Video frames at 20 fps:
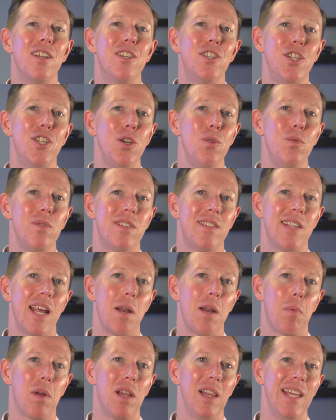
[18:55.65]
2, set
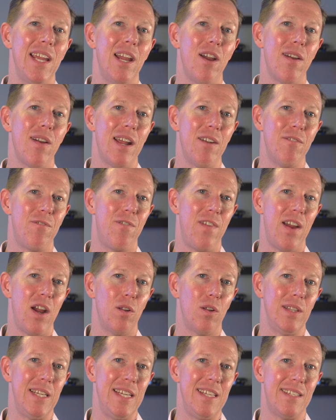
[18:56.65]
up clear and
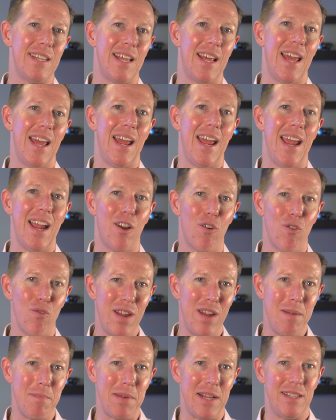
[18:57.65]
fair lease
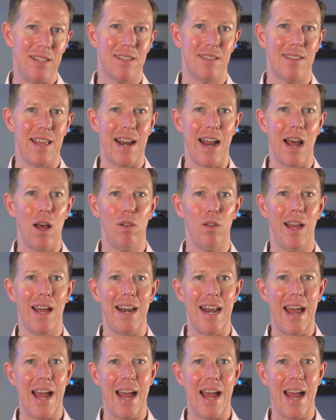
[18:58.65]
agreements that outline